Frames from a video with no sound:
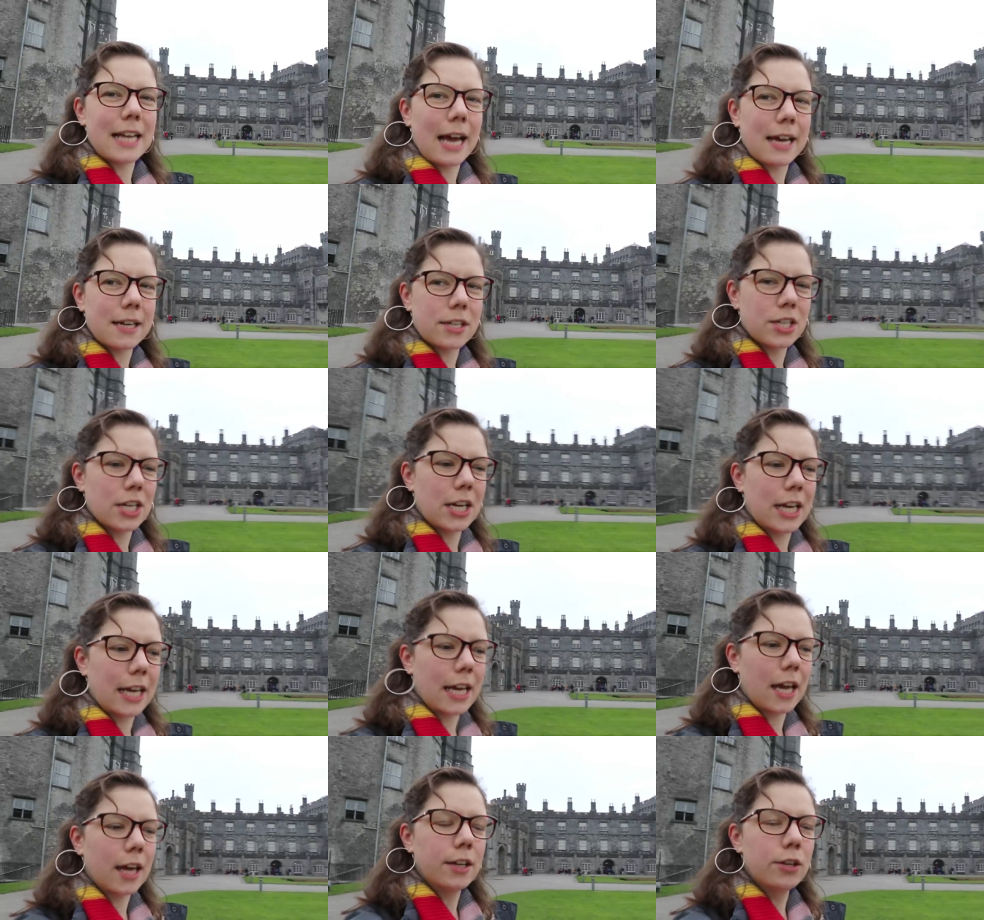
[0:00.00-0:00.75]

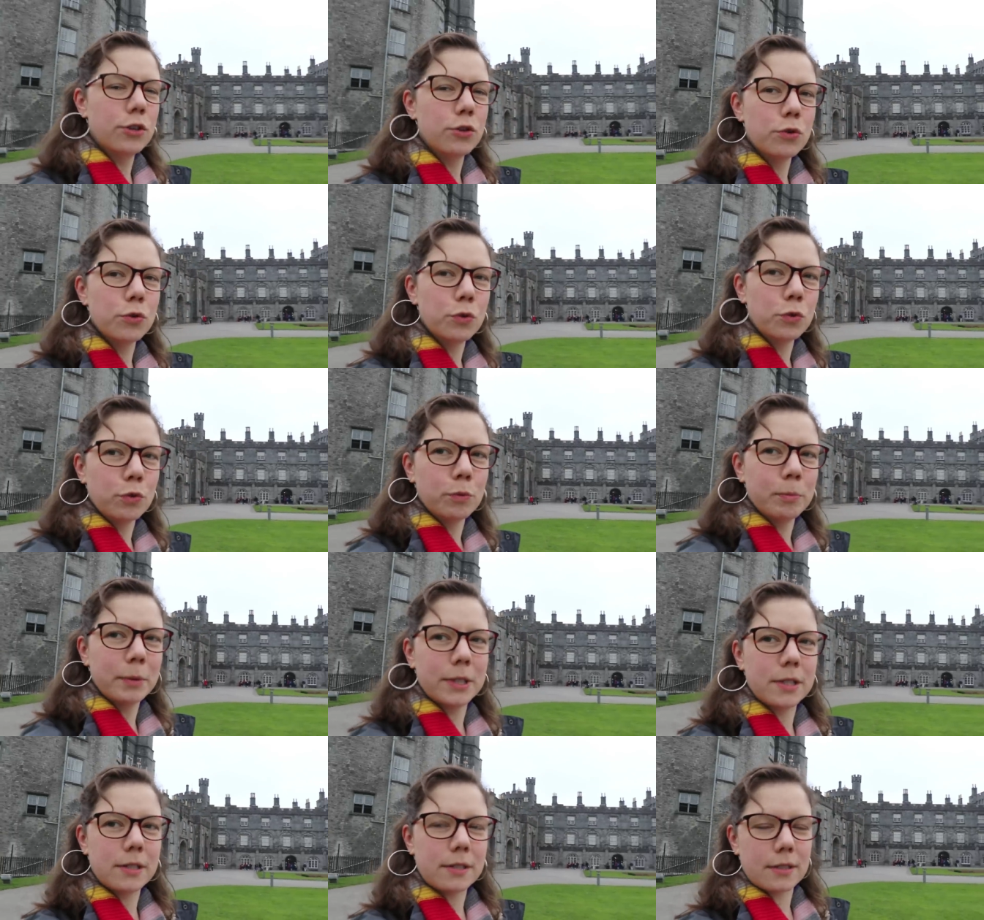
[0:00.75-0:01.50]
actually a
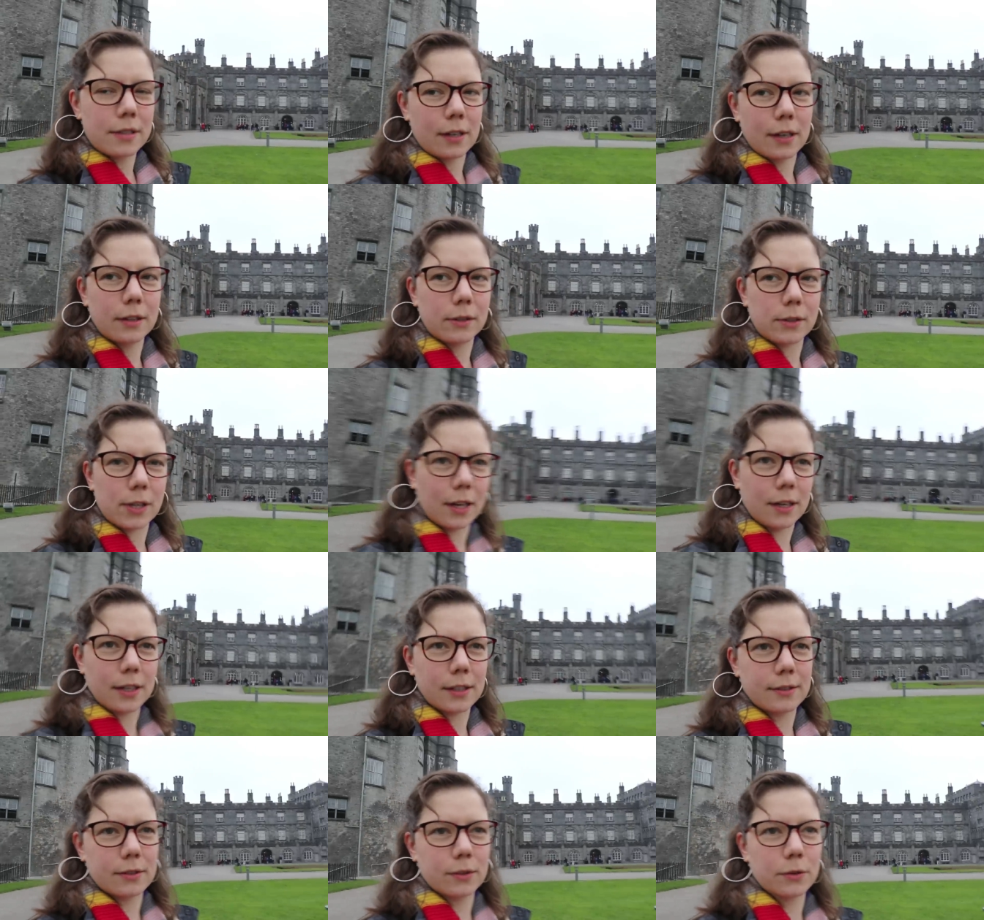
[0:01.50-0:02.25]
Norman style
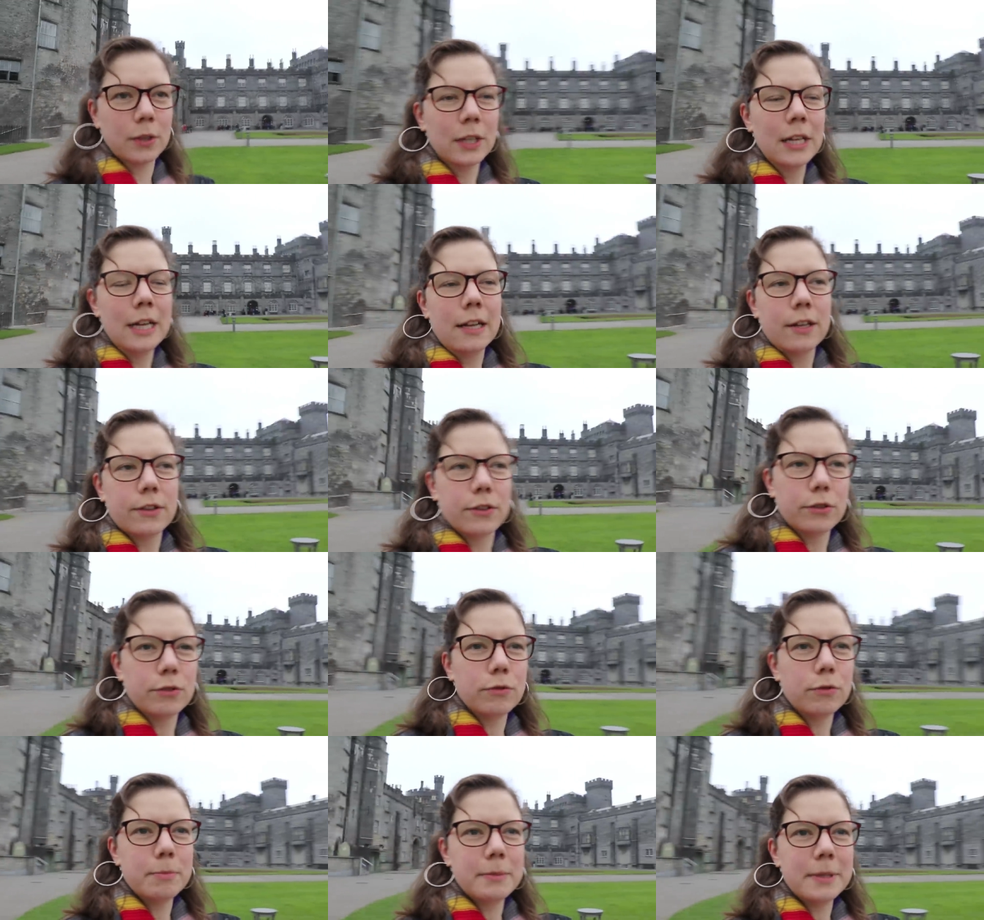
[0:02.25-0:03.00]
castle.
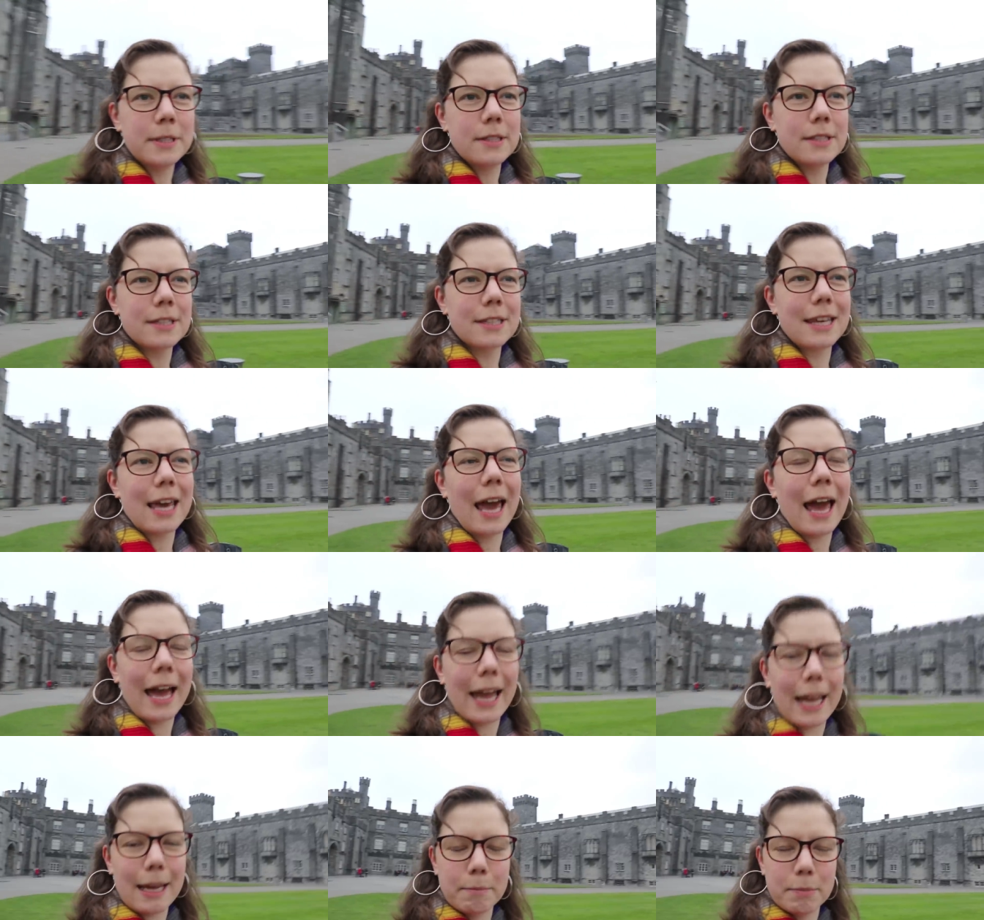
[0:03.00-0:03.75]
The Normans
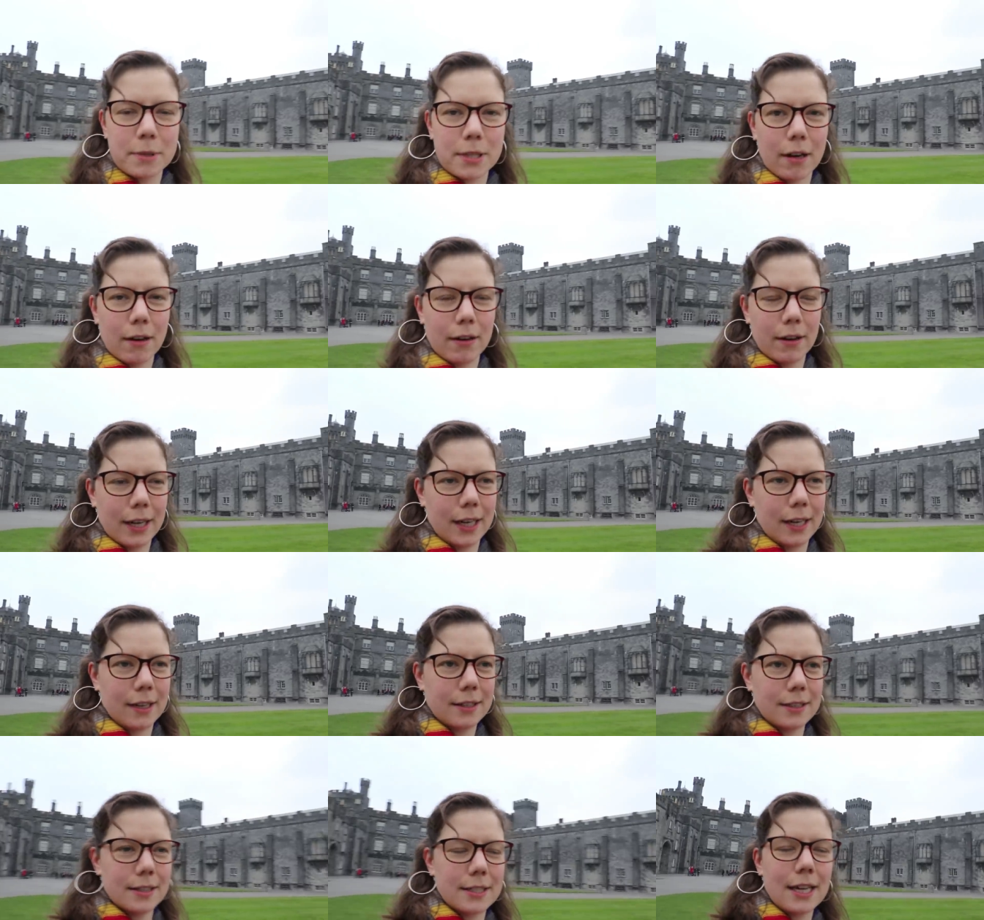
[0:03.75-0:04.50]
came to
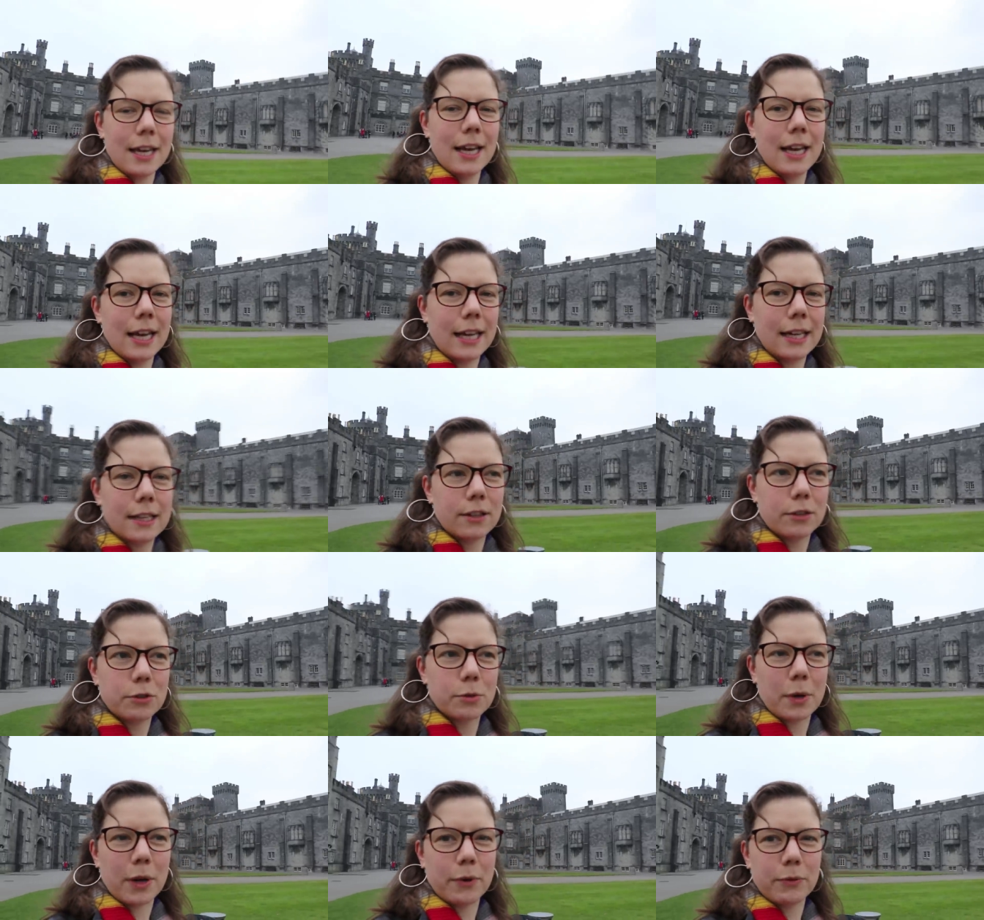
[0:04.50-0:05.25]
Ireland in
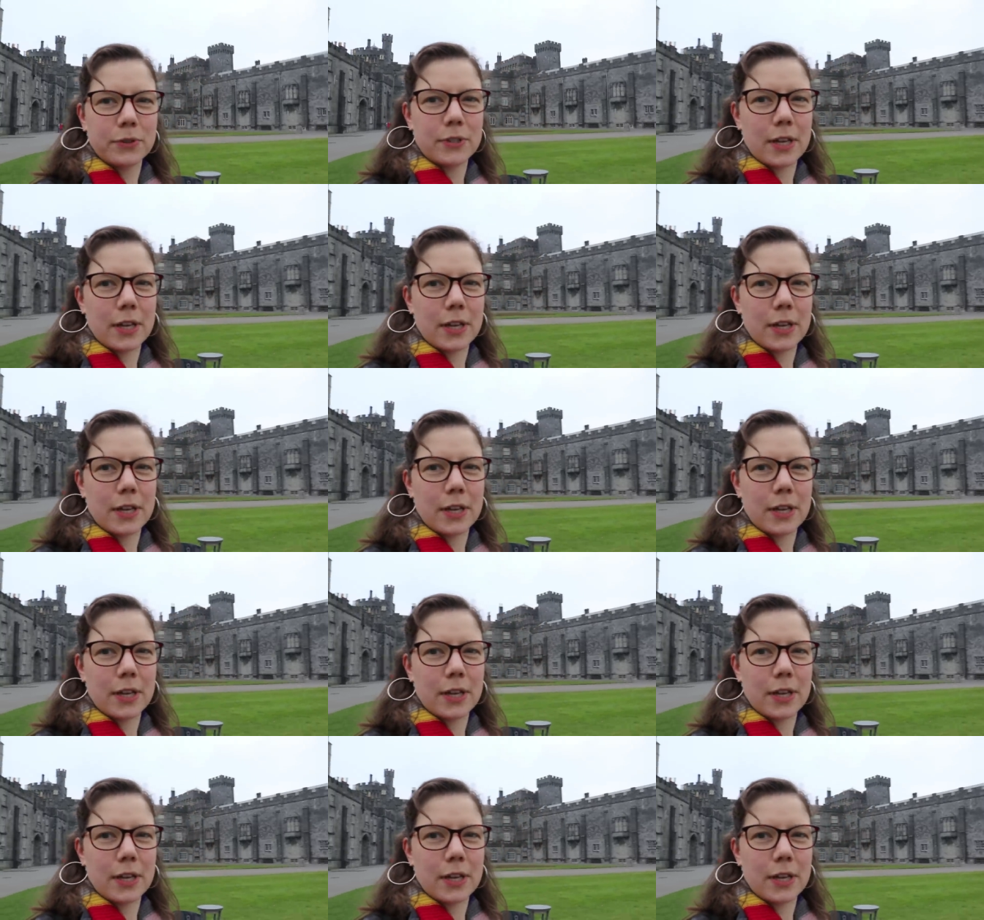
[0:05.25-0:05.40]
the 12th